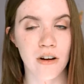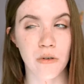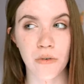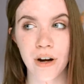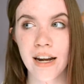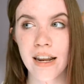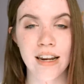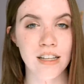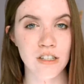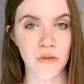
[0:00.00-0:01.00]
Now granted
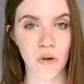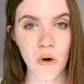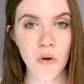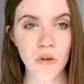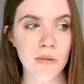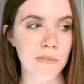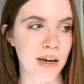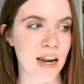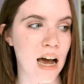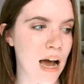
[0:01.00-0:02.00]
it is still cold
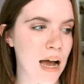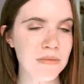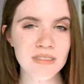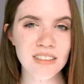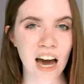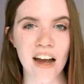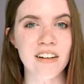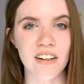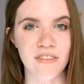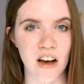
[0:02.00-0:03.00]
but I'm
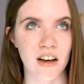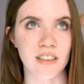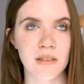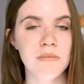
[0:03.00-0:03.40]
tired of Uggs.